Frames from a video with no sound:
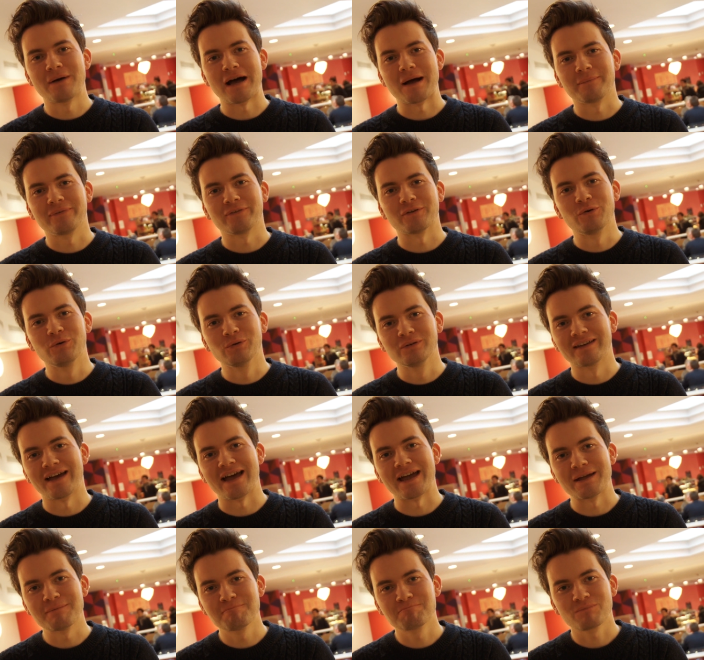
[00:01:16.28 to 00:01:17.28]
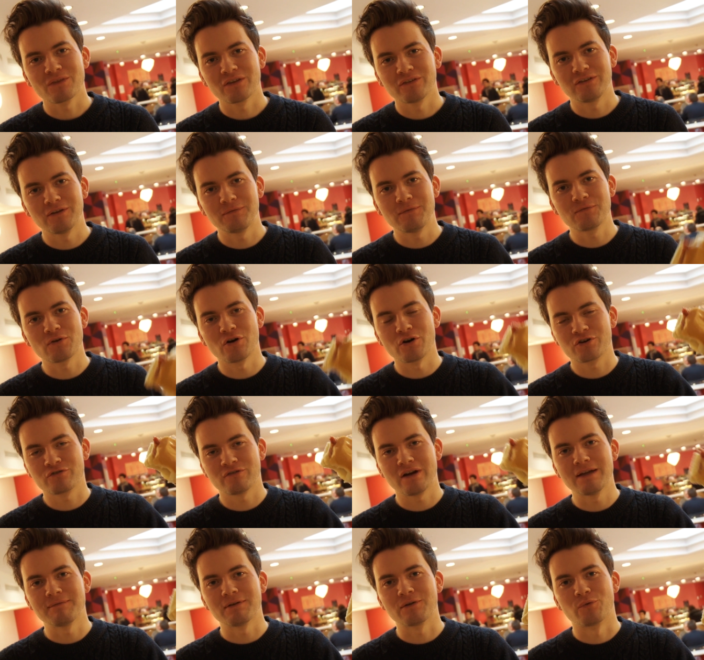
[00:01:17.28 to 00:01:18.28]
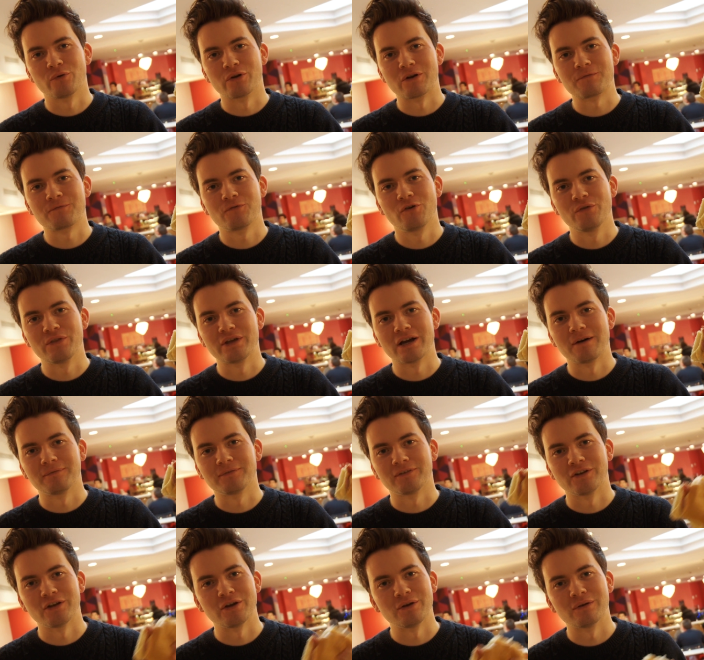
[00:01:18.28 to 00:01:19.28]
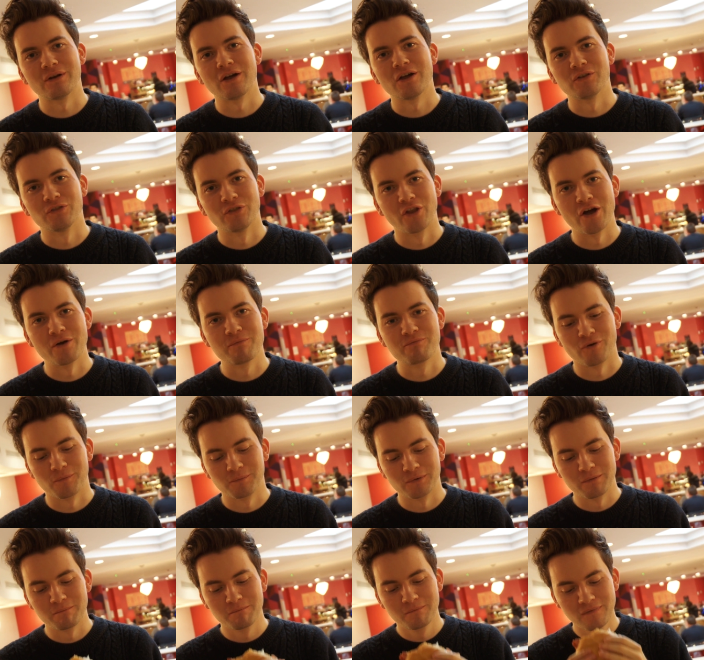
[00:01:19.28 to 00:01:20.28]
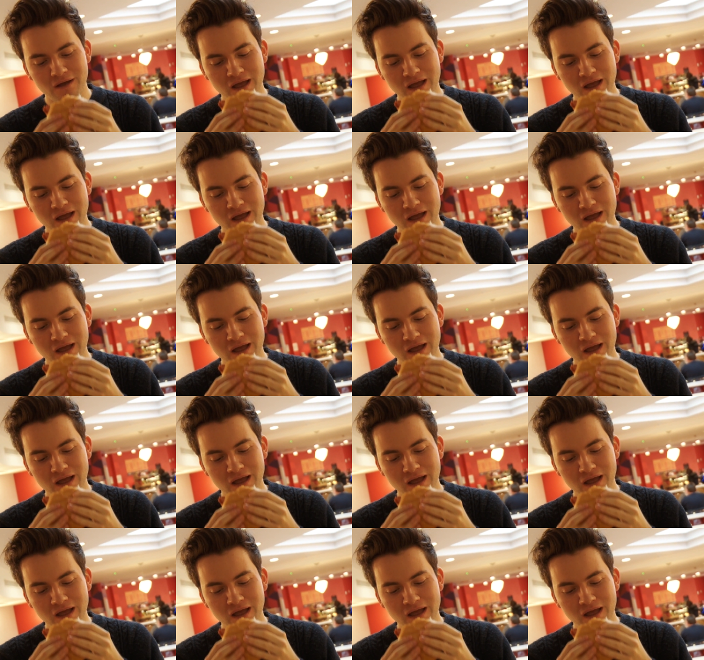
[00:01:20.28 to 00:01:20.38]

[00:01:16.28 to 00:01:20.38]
baps all day? So if you've got a craving for one at 4 in the afternoon, no problem.